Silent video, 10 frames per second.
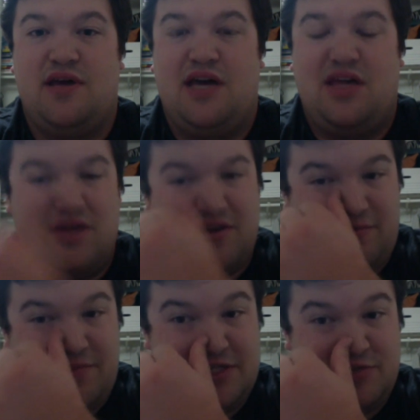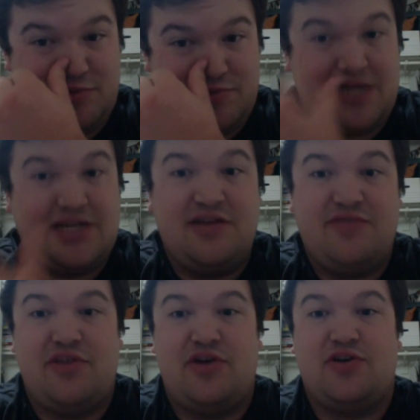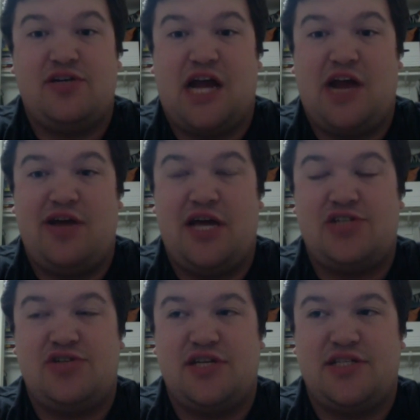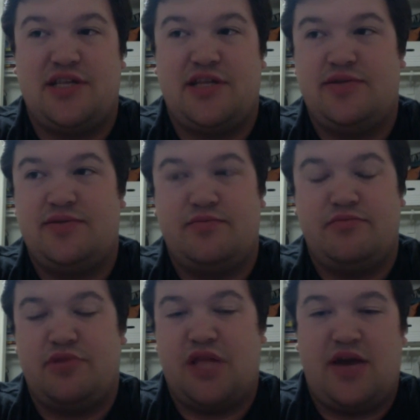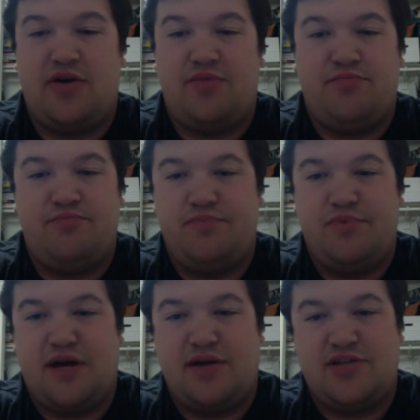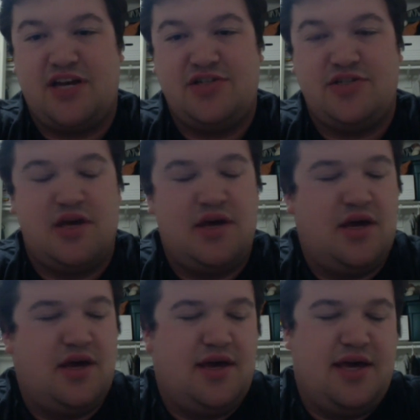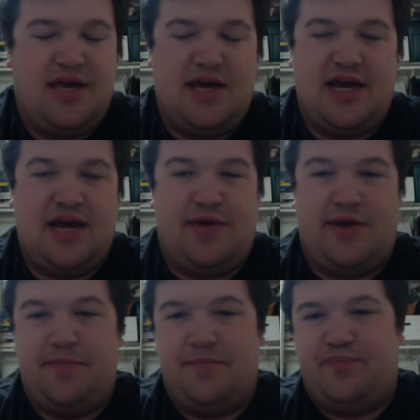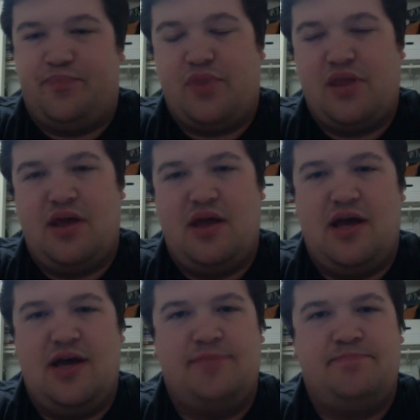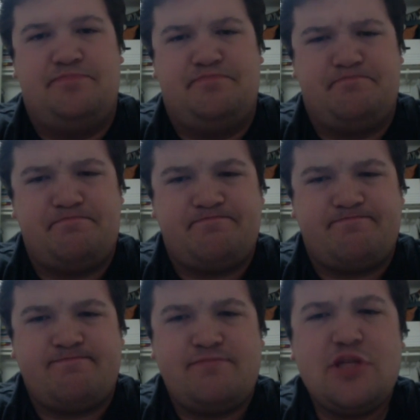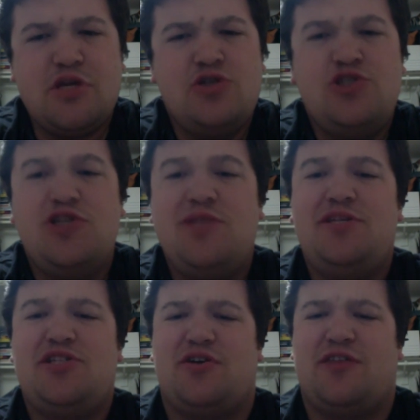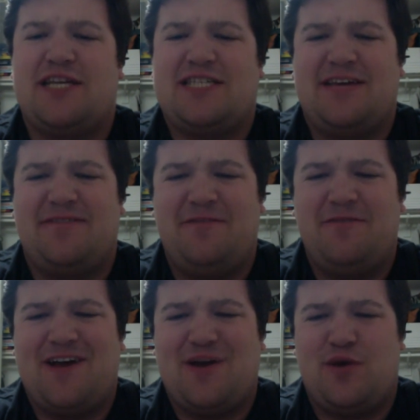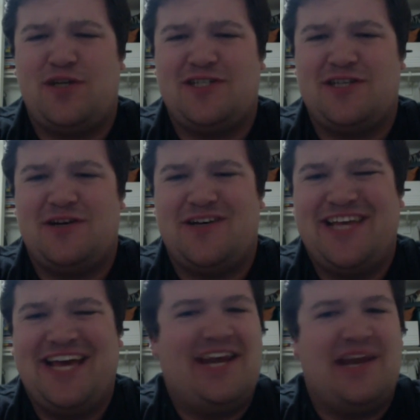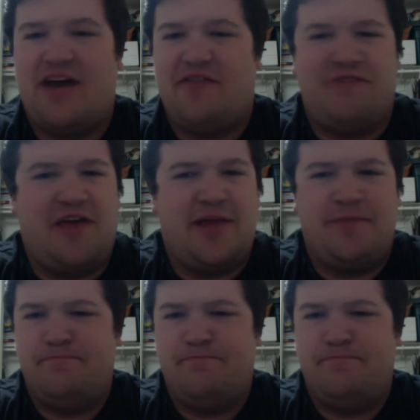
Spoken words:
You get it from his perspective, and then her diary entries, and then later that changes. Anyway, so let me start this. If you're not going to watch this at all, not a fan.